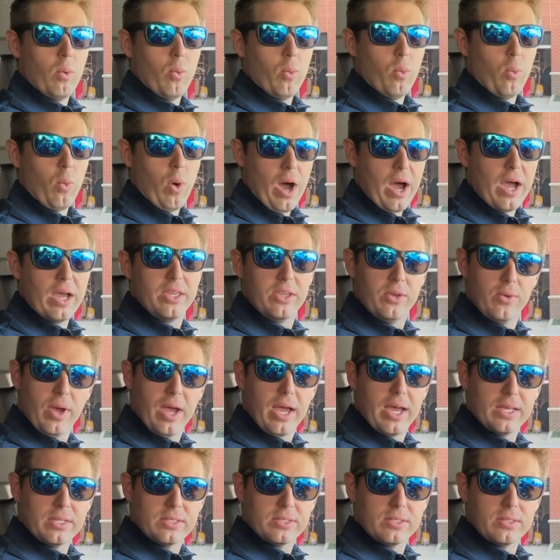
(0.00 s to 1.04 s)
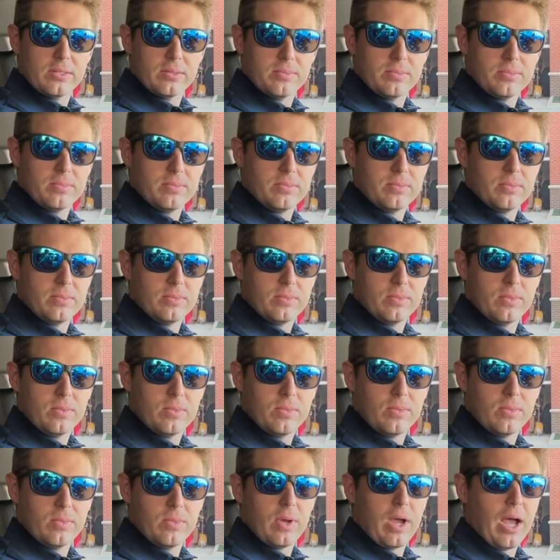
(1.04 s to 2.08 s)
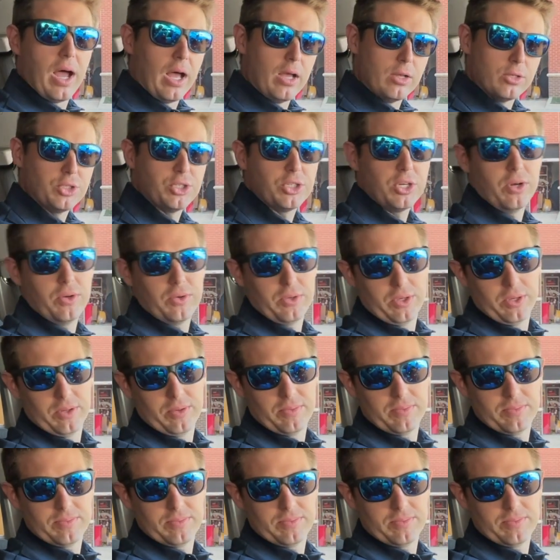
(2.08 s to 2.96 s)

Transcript: Why, you ask? I'll show you.